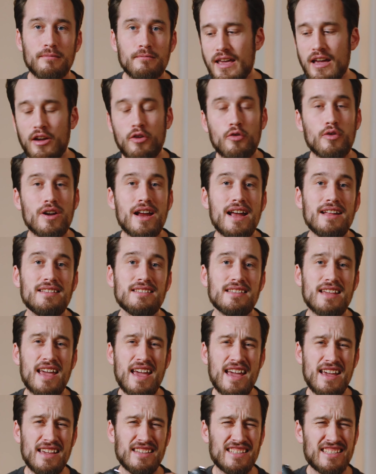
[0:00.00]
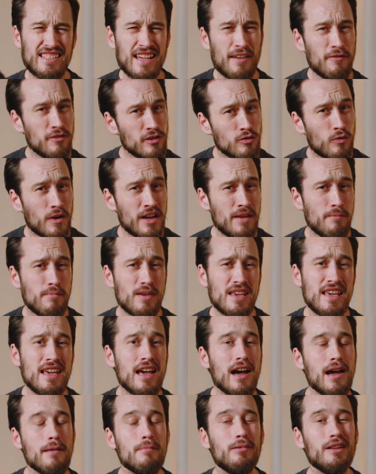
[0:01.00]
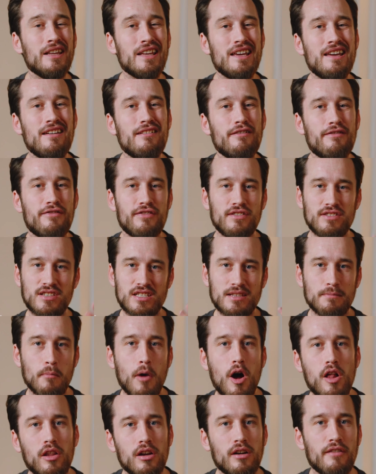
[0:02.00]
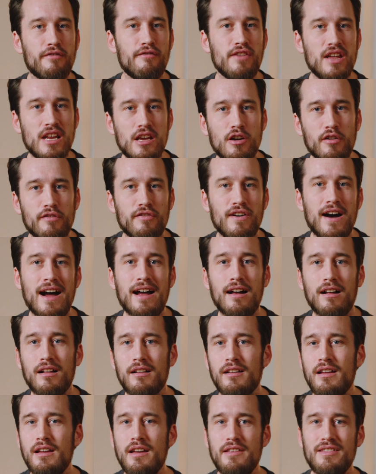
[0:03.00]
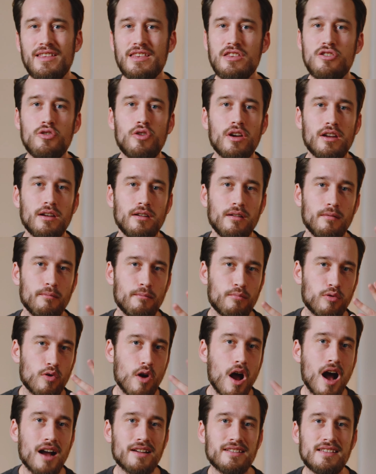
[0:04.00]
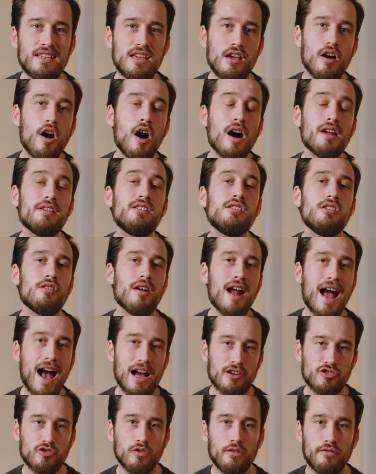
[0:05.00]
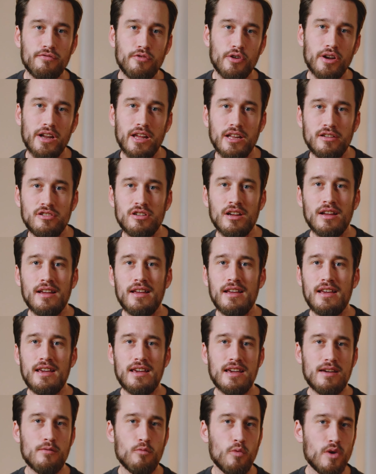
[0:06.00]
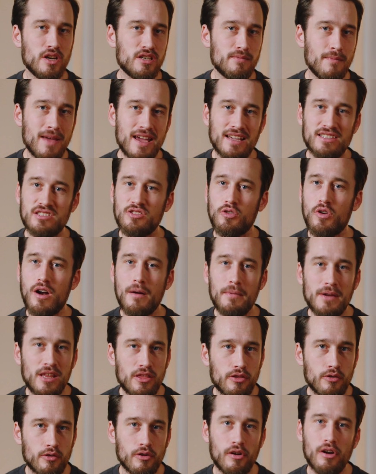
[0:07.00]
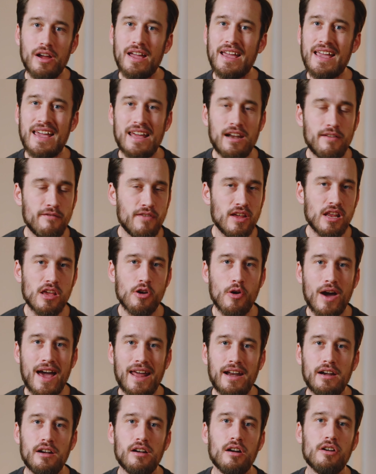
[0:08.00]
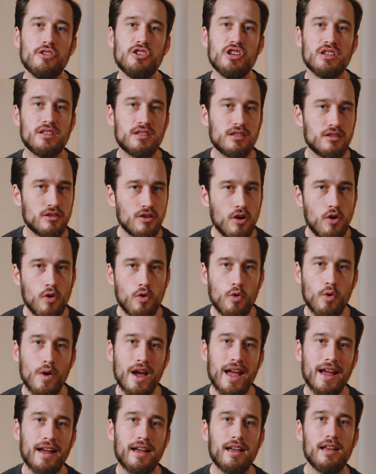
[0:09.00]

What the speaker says: It creates a 720p, I believe, smaller video file that you can proxy onto your actual footage, which makes scrubbing through it in a video editor just so quick.